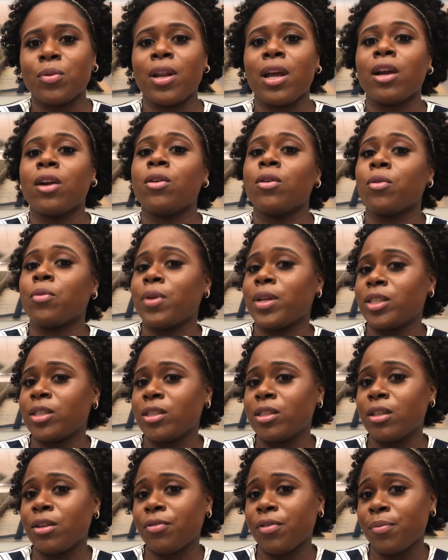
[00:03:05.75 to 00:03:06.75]
when I go to
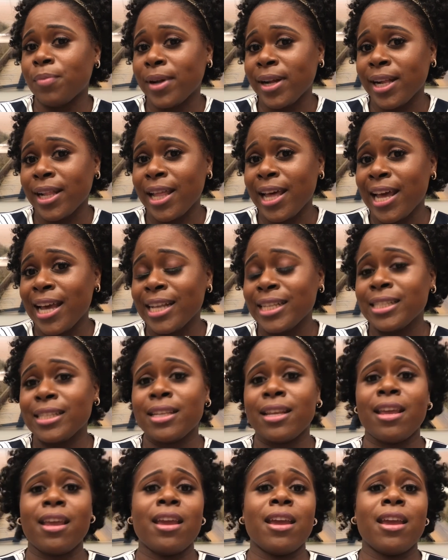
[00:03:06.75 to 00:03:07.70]
register for my class,